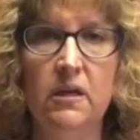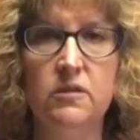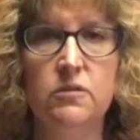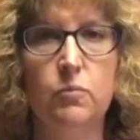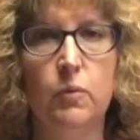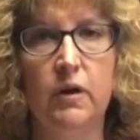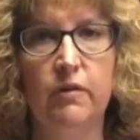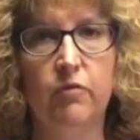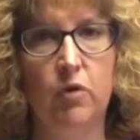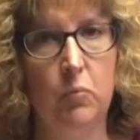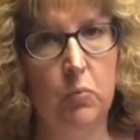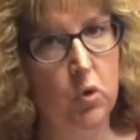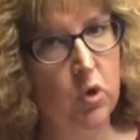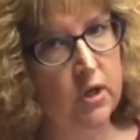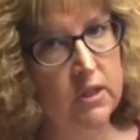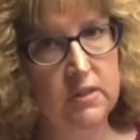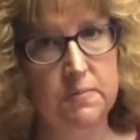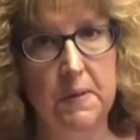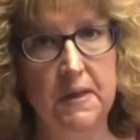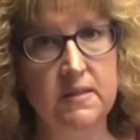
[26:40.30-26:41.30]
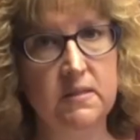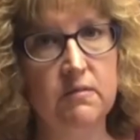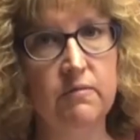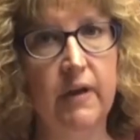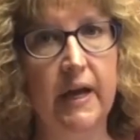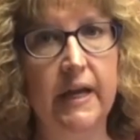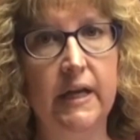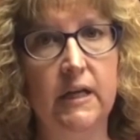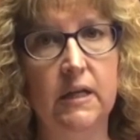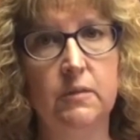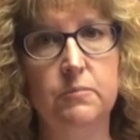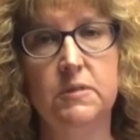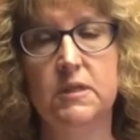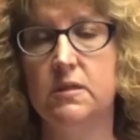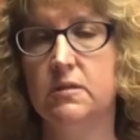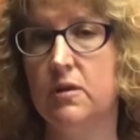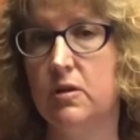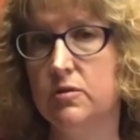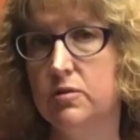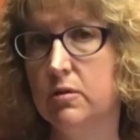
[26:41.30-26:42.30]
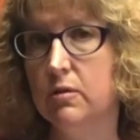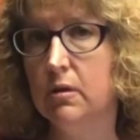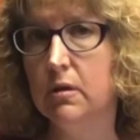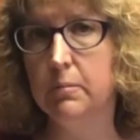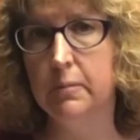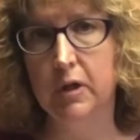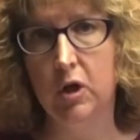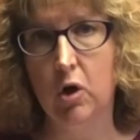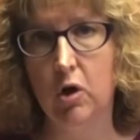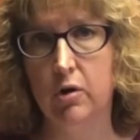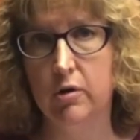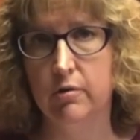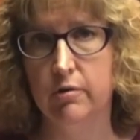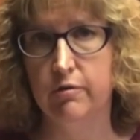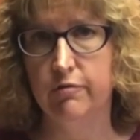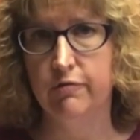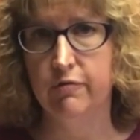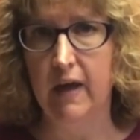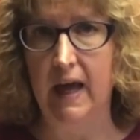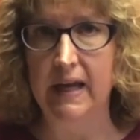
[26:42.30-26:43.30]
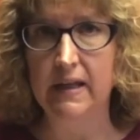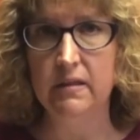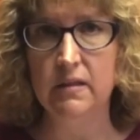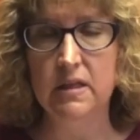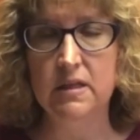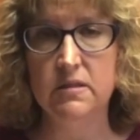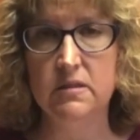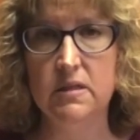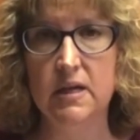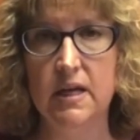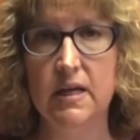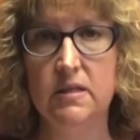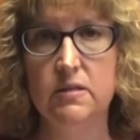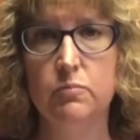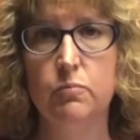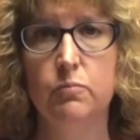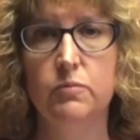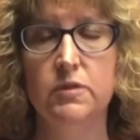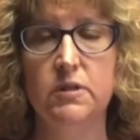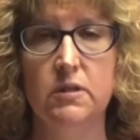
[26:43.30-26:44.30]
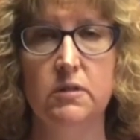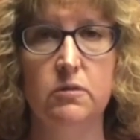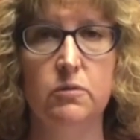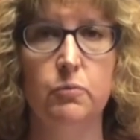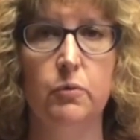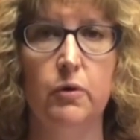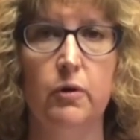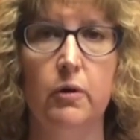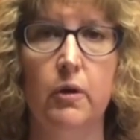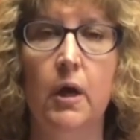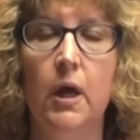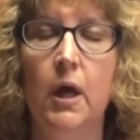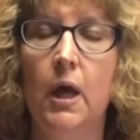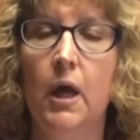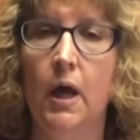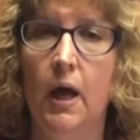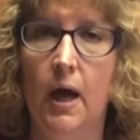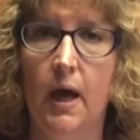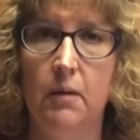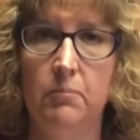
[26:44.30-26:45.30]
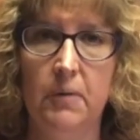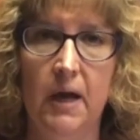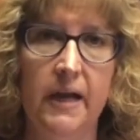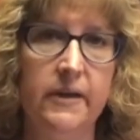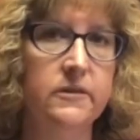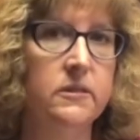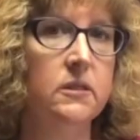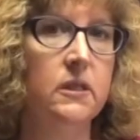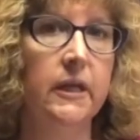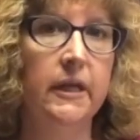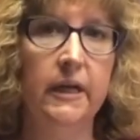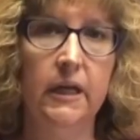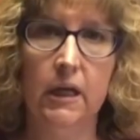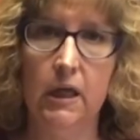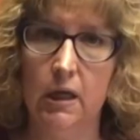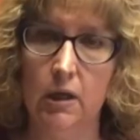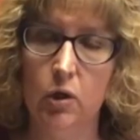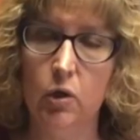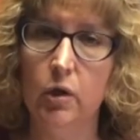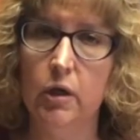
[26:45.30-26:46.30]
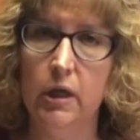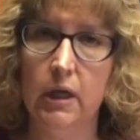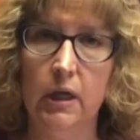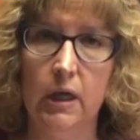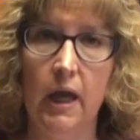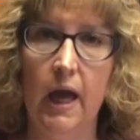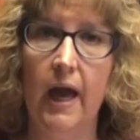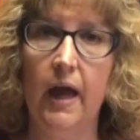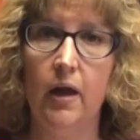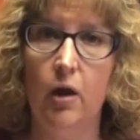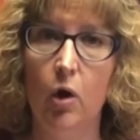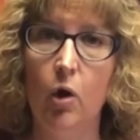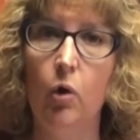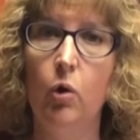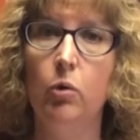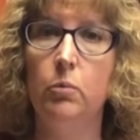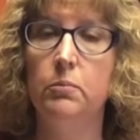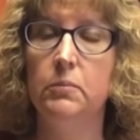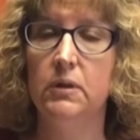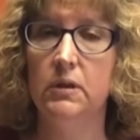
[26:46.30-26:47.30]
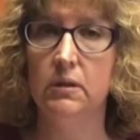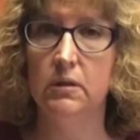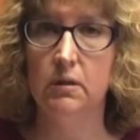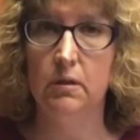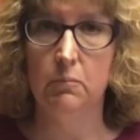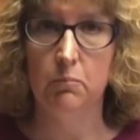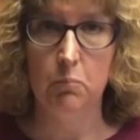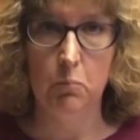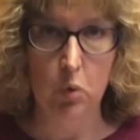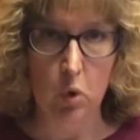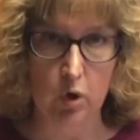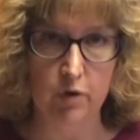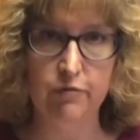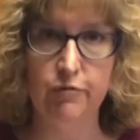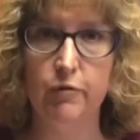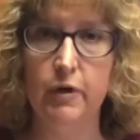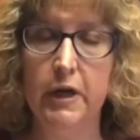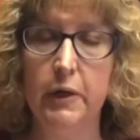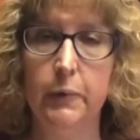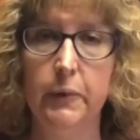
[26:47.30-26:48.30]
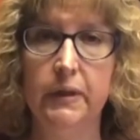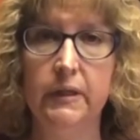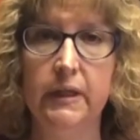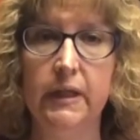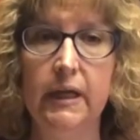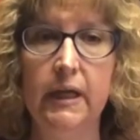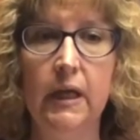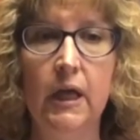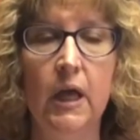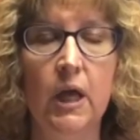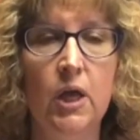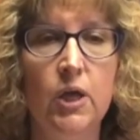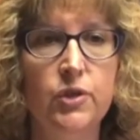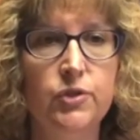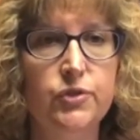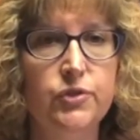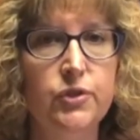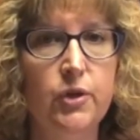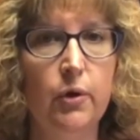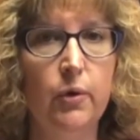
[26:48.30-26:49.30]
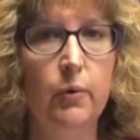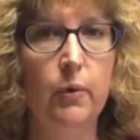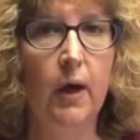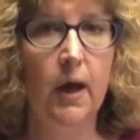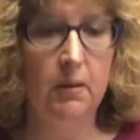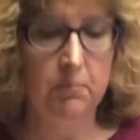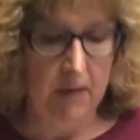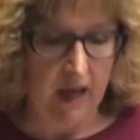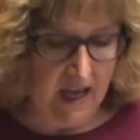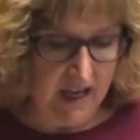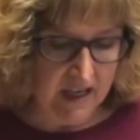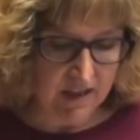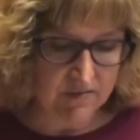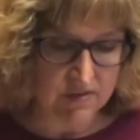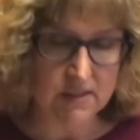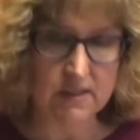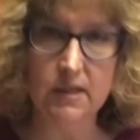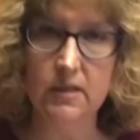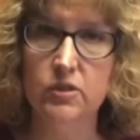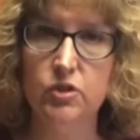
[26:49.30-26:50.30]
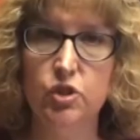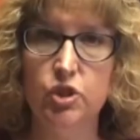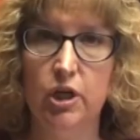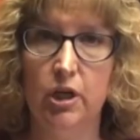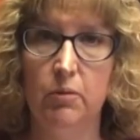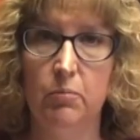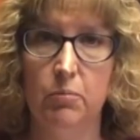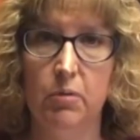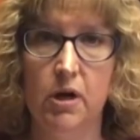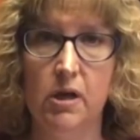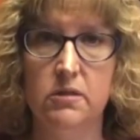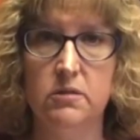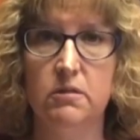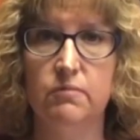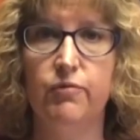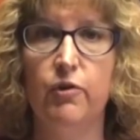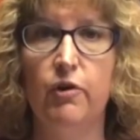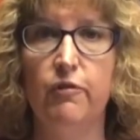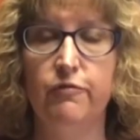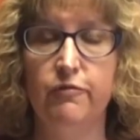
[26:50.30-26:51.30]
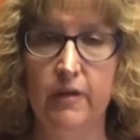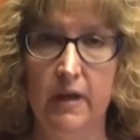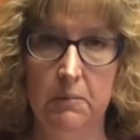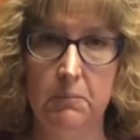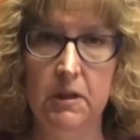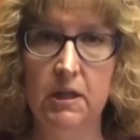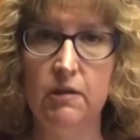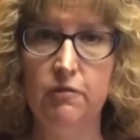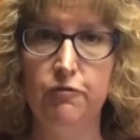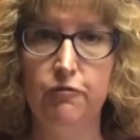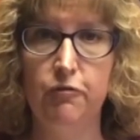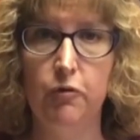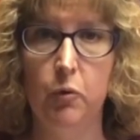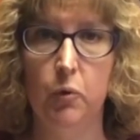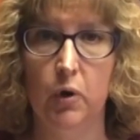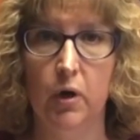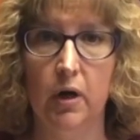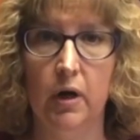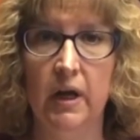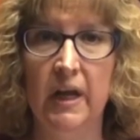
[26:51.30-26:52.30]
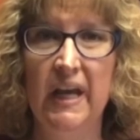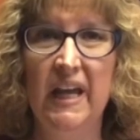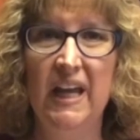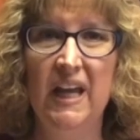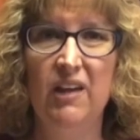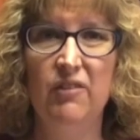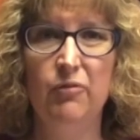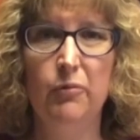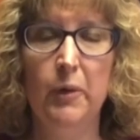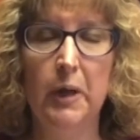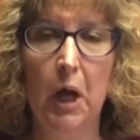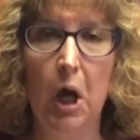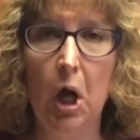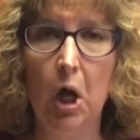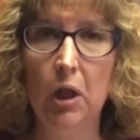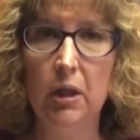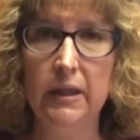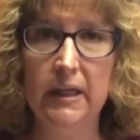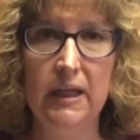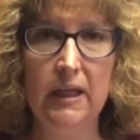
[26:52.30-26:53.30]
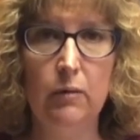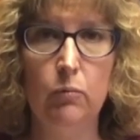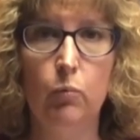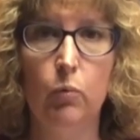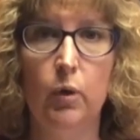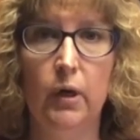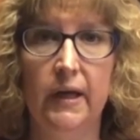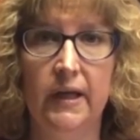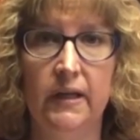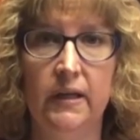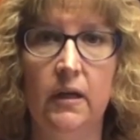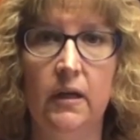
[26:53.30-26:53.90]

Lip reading: is one of our more expensive items. It's also a little bit harder to find these days since we're isolating and cooking at home more frequently. So I have 6 chicken breasts for a family of 4. If we all eat 1